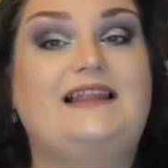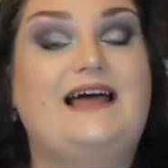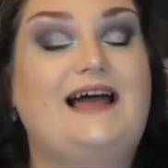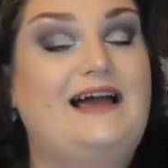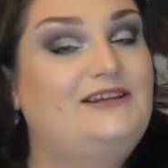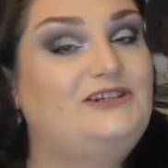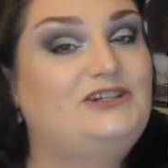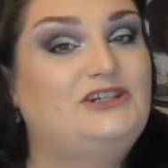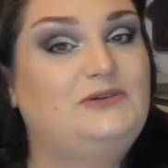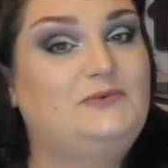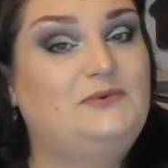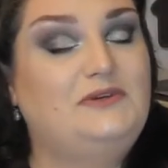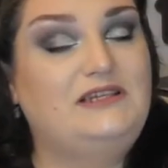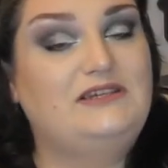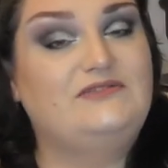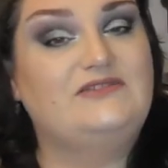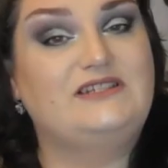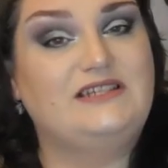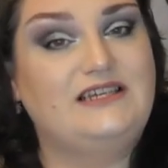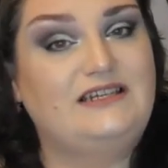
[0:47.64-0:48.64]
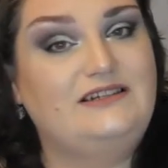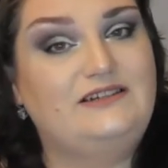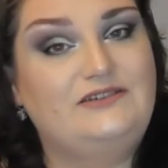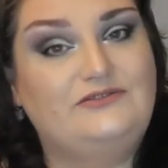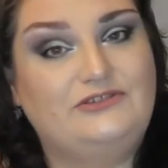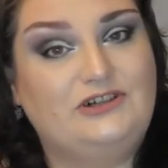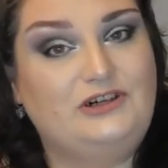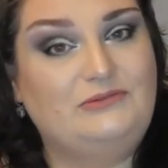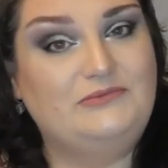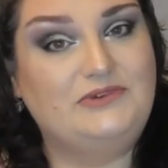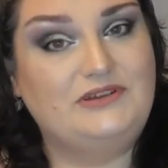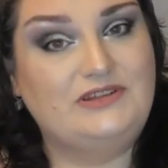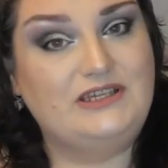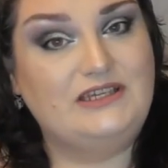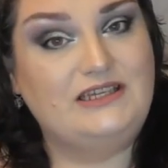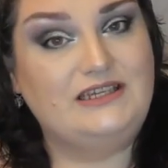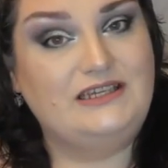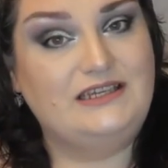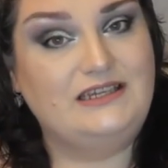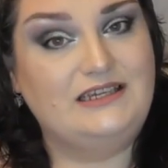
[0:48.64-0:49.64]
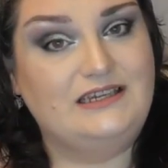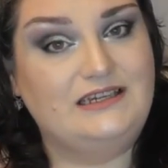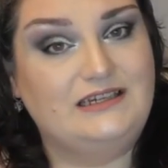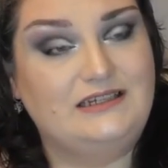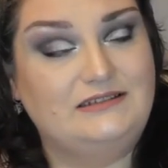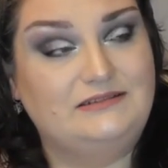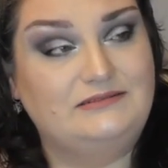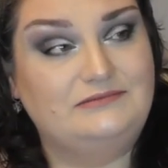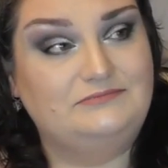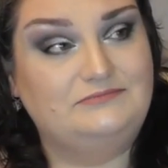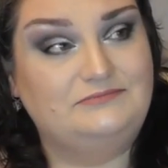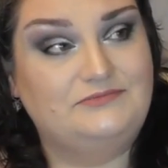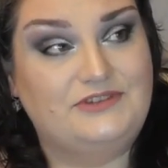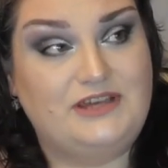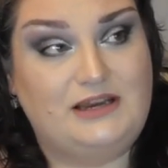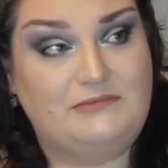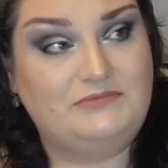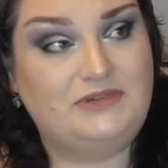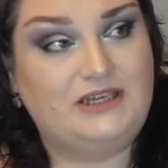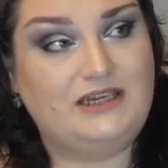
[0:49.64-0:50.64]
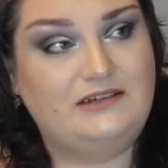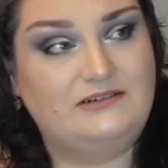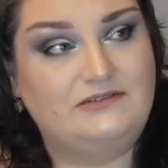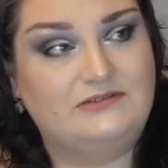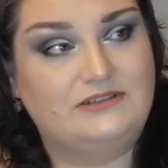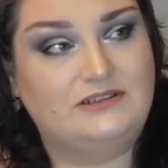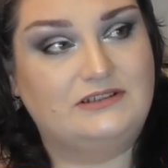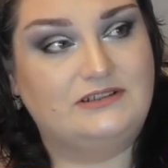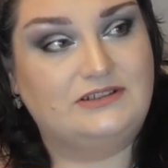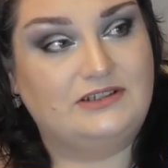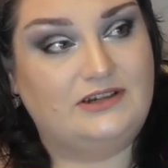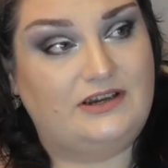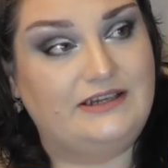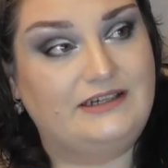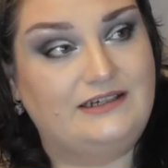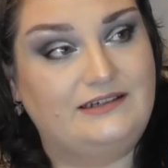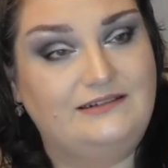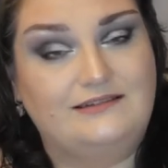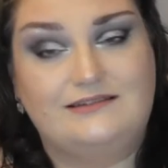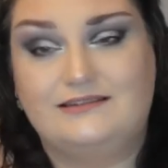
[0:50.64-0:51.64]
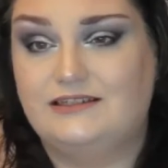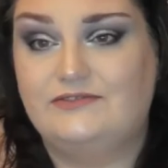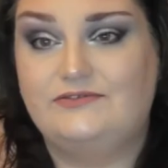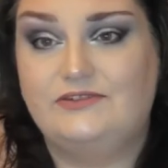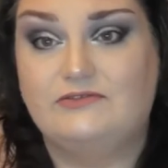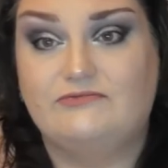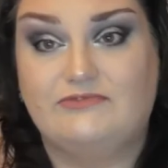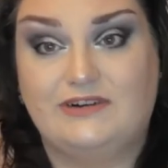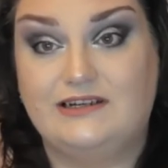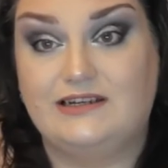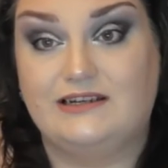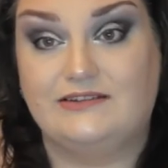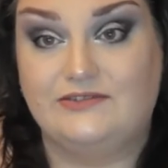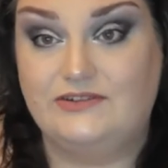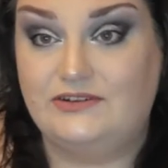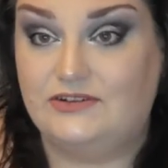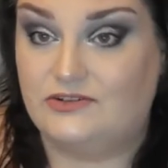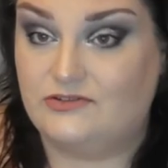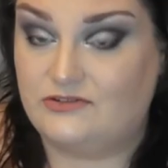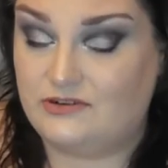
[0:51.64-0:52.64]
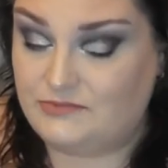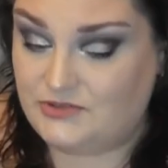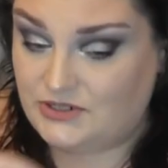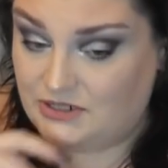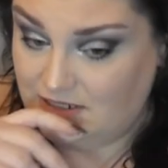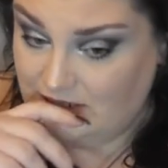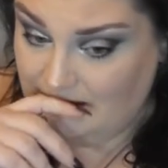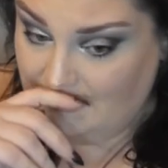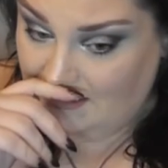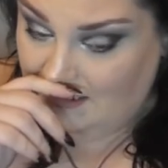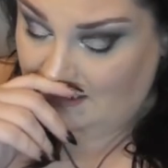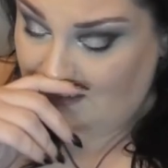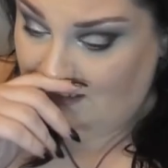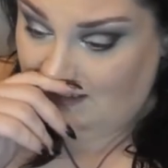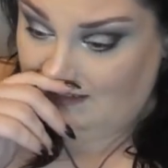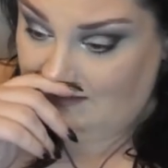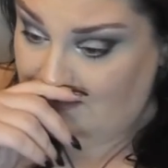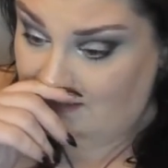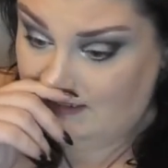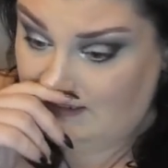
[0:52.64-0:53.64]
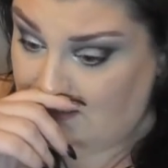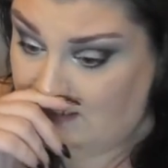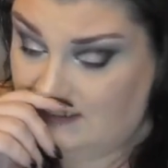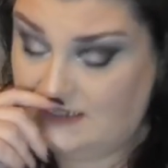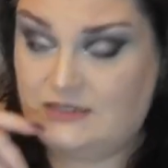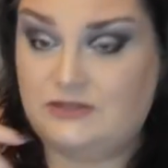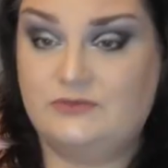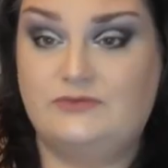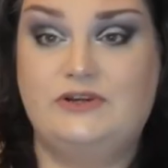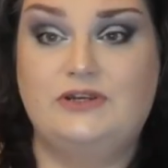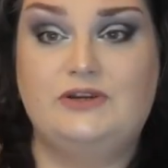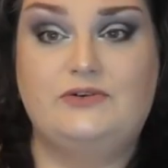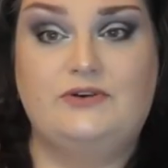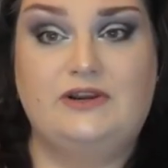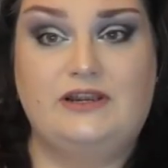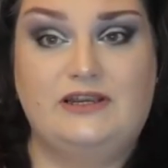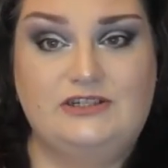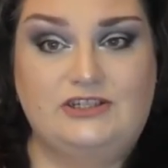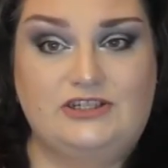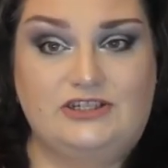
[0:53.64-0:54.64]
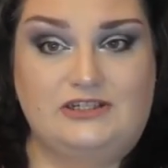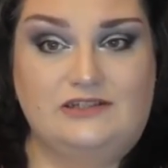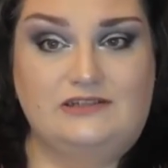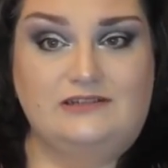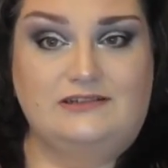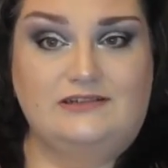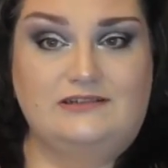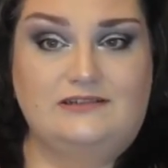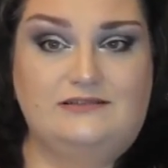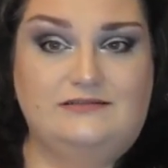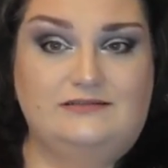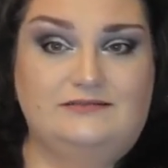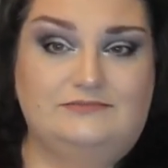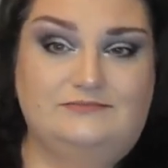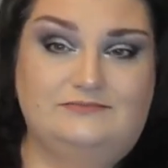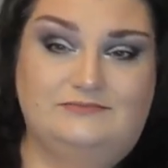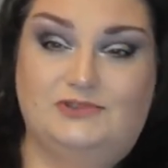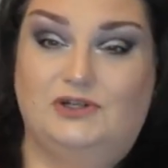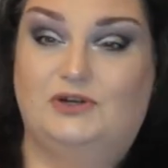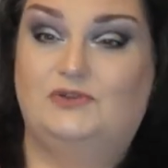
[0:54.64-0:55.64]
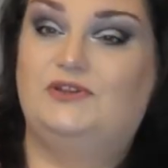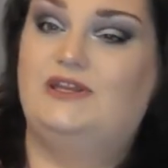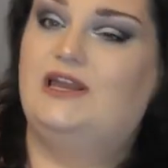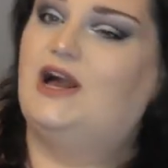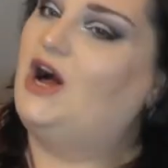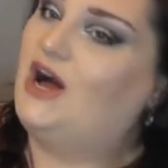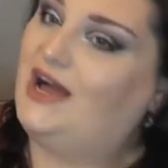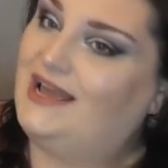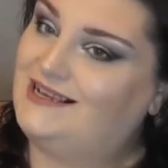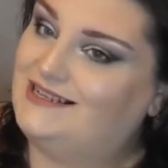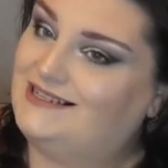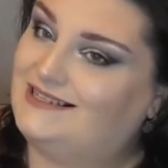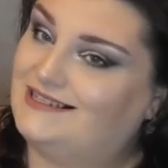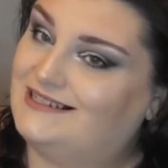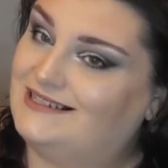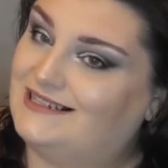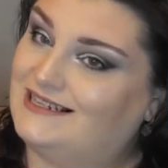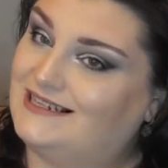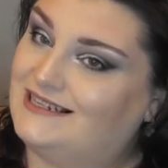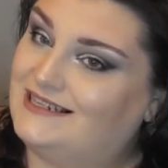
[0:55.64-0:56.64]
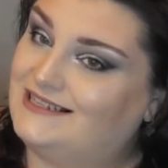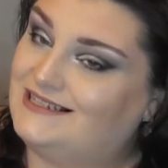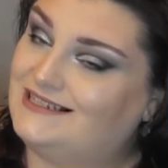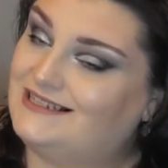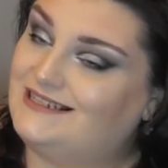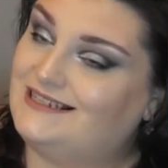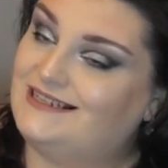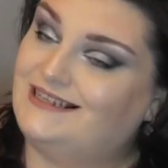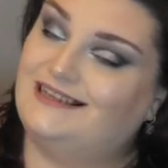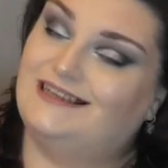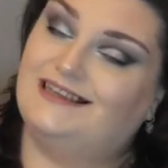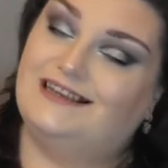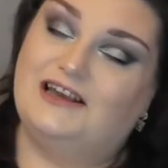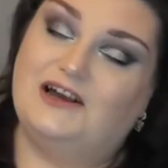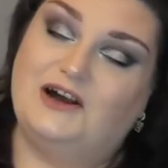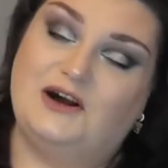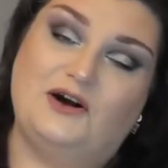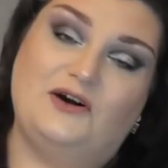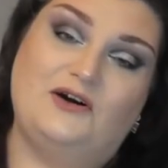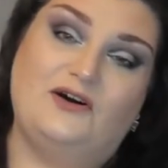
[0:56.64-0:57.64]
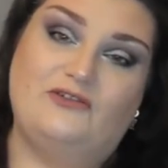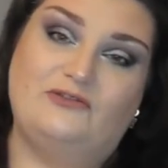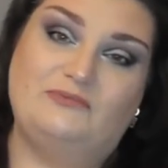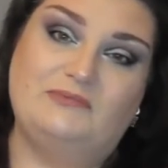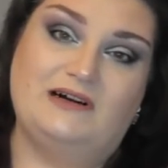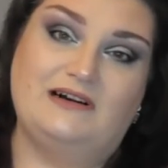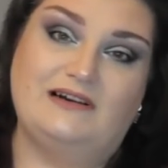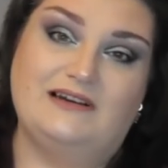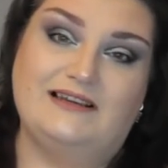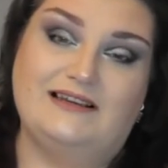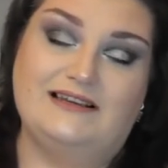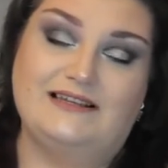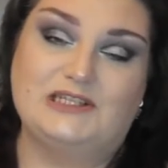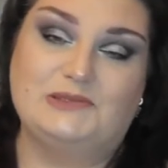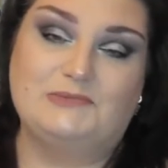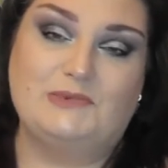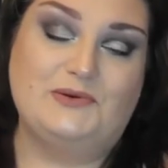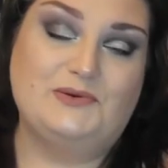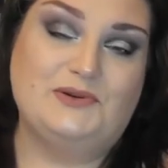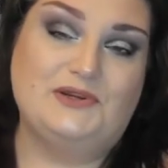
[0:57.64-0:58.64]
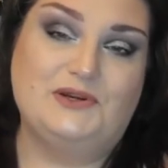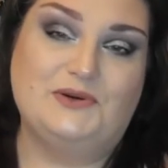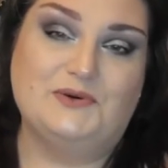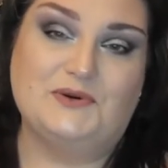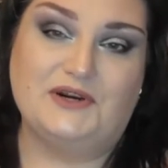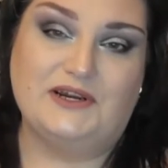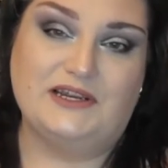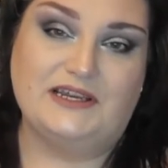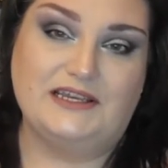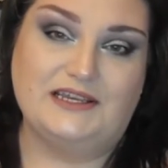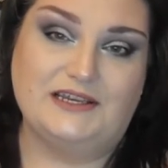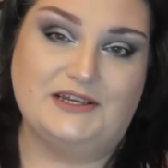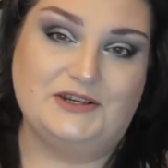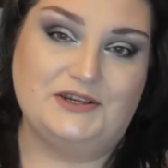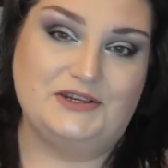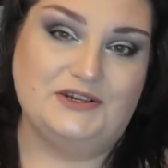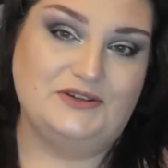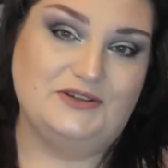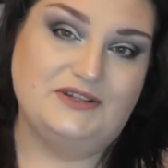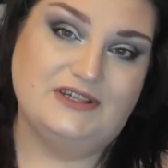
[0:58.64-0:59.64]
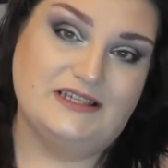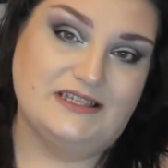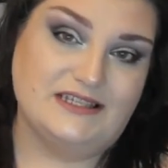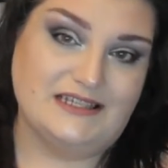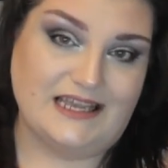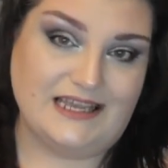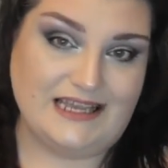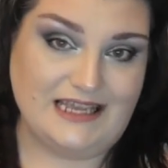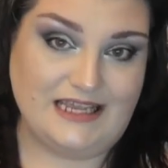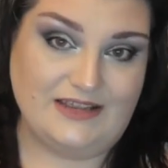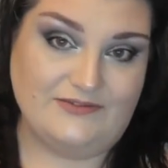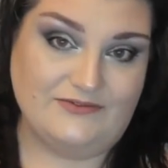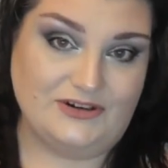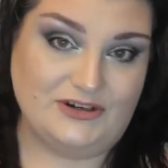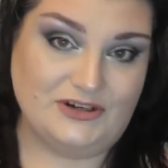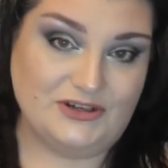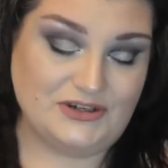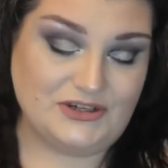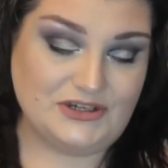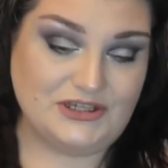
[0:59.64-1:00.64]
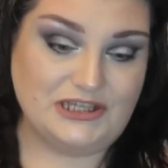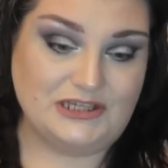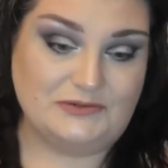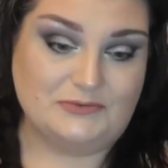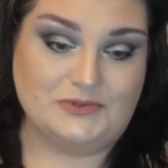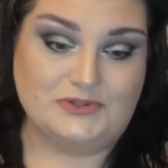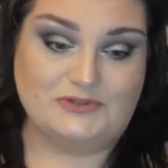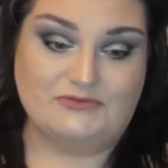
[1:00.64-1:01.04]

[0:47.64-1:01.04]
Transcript: as you will have seen from the uh, thumbnail, the title, and if you've read it, the description, this is a recreation, on the eyes at least, of my smoky grey New Year's Eve look that was